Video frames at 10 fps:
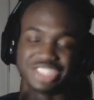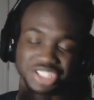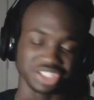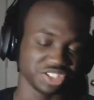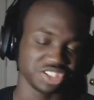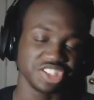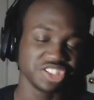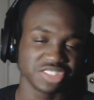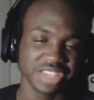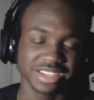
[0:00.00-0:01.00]
she just,
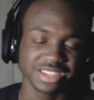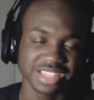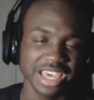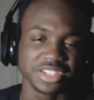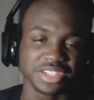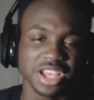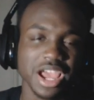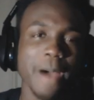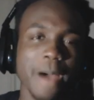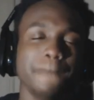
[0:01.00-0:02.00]
she's just like a savage.
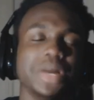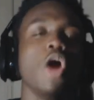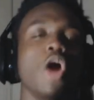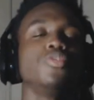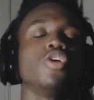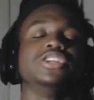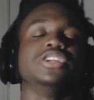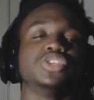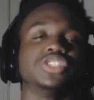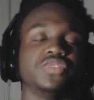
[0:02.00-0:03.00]
But I hope you
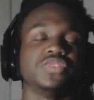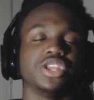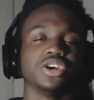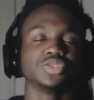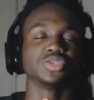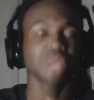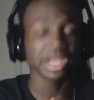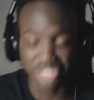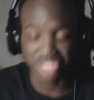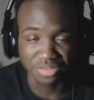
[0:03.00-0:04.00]
all enjoyed this video.
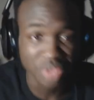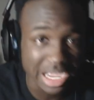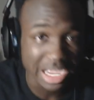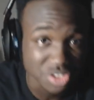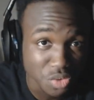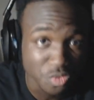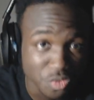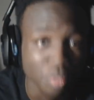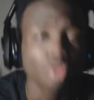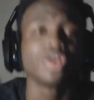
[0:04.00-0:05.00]
Subscribe to the channel if you guys are
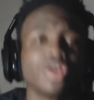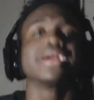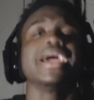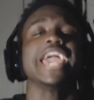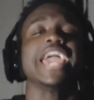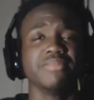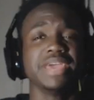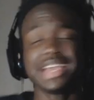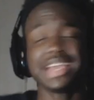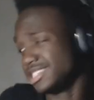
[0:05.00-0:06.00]
new for more
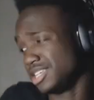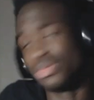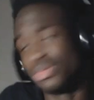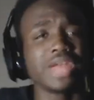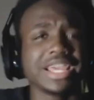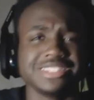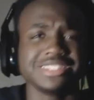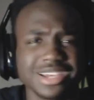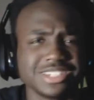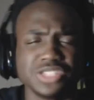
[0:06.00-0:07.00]
anime content, more
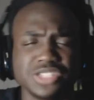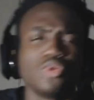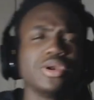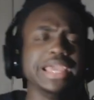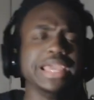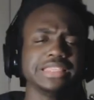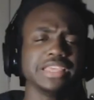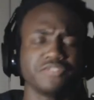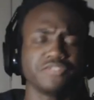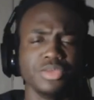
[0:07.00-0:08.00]
like discussions, more
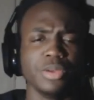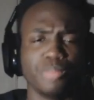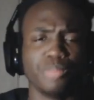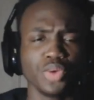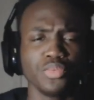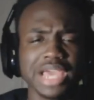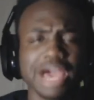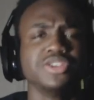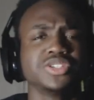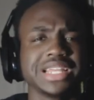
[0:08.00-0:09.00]
anything from your boy.
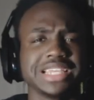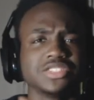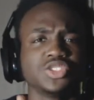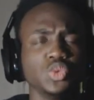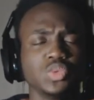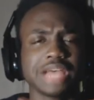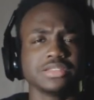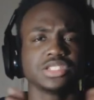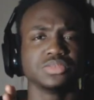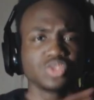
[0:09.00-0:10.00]
We out here trying to get to
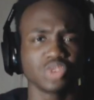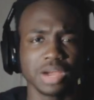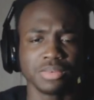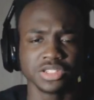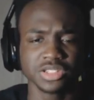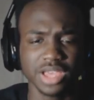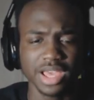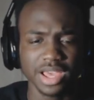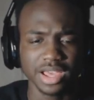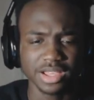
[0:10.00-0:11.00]
2,000 subscribers.